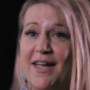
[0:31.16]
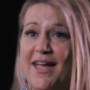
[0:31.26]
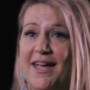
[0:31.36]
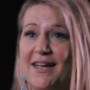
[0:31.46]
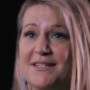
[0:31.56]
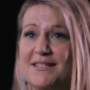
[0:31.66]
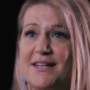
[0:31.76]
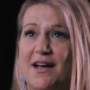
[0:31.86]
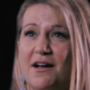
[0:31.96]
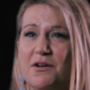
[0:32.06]
And
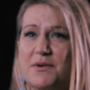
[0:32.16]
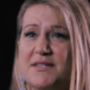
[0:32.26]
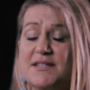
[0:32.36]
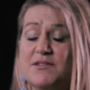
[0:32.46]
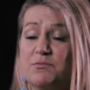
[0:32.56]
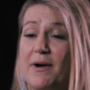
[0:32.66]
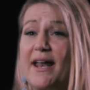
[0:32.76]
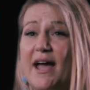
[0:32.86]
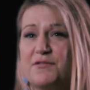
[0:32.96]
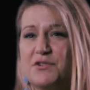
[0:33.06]
it was right
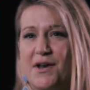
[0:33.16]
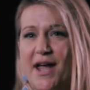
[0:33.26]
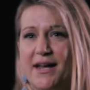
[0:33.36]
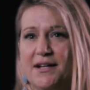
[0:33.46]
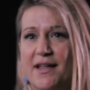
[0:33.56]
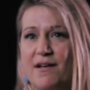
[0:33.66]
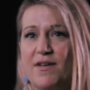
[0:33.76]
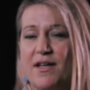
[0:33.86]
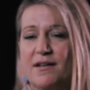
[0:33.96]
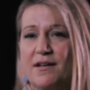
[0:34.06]
after
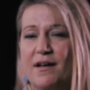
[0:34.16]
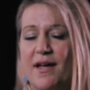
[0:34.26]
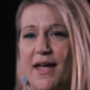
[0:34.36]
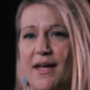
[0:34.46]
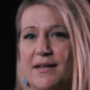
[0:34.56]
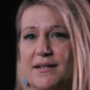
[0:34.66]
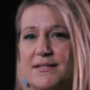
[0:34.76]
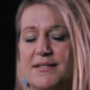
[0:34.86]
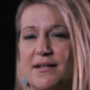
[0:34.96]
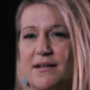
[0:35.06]
9/11,
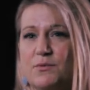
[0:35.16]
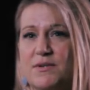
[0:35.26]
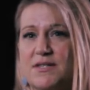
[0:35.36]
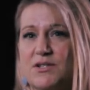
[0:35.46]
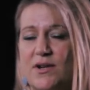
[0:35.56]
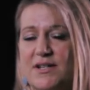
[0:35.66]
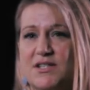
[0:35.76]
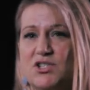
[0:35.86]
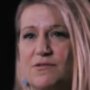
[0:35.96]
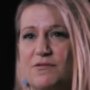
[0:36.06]
and it was a
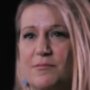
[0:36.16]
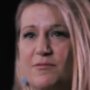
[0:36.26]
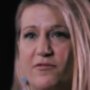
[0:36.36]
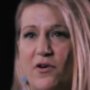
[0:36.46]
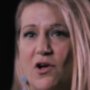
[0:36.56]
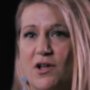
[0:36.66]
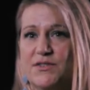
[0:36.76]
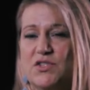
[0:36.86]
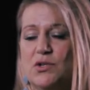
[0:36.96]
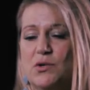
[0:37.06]
transition from fall
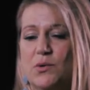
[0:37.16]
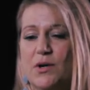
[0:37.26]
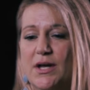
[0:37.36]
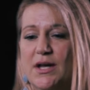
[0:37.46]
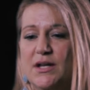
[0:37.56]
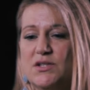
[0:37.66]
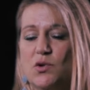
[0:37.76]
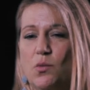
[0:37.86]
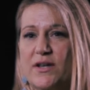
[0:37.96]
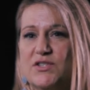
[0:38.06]
to
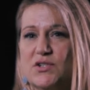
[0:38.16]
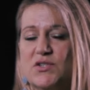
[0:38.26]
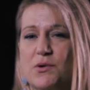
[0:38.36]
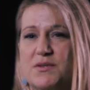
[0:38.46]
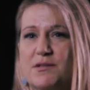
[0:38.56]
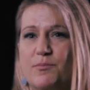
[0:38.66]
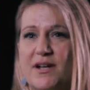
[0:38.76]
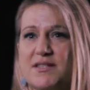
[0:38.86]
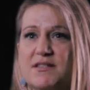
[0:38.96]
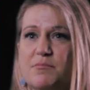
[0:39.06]
winter. So I was in the
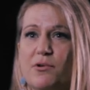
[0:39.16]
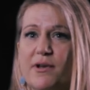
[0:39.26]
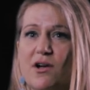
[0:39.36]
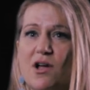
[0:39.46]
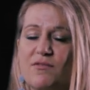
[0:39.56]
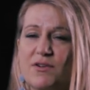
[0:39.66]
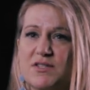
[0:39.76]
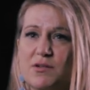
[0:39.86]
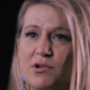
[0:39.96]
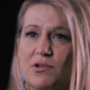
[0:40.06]
process of putting all of our
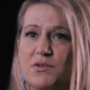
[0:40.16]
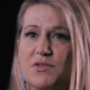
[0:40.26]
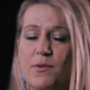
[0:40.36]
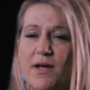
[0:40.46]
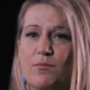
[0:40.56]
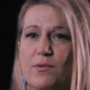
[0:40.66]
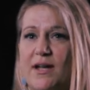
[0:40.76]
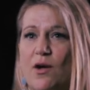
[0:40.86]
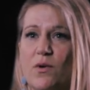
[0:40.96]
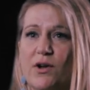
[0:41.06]
summer clothes away and
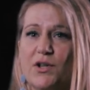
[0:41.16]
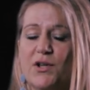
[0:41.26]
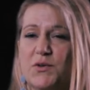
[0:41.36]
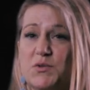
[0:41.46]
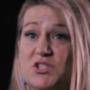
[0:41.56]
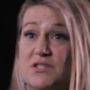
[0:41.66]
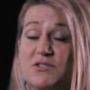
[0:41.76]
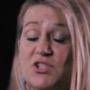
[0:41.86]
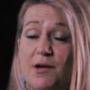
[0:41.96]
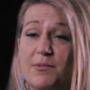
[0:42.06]
bringing out winter clothes, which is a
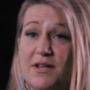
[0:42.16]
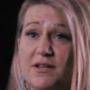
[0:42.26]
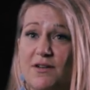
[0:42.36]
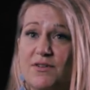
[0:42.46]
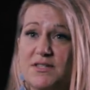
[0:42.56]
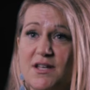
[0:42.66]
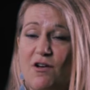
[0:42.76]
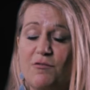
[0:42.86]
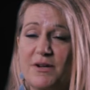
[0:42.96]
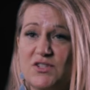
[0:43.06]
job in and of
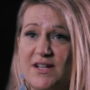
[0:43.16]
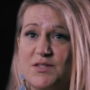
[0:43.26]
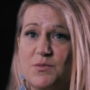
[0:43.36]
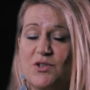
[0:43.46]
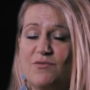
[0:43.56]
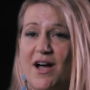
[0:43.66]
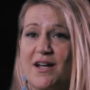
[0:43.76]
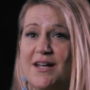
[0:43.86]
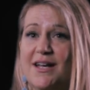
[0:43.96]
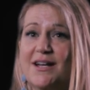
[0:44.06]
itself, much less when you've
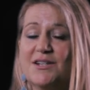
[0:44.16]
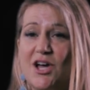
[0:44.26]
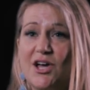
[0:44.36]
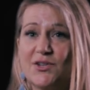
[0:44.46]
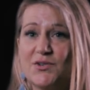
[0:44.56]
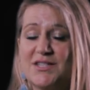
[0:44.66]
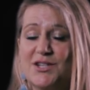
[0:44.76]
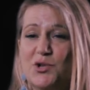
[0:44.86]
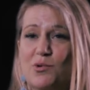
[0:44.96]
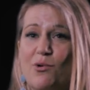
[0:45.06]
got toddlers and
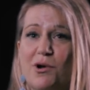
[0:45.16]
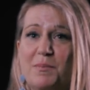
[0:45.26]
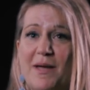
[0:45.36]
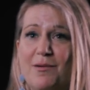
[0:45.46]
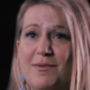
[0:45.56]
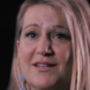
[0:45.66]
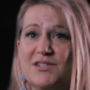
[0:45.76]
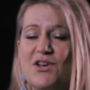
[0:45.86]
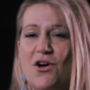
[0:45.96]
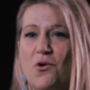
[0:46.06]
a newborn baby
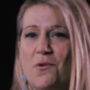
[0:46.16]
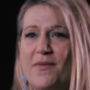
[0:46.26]
in tow.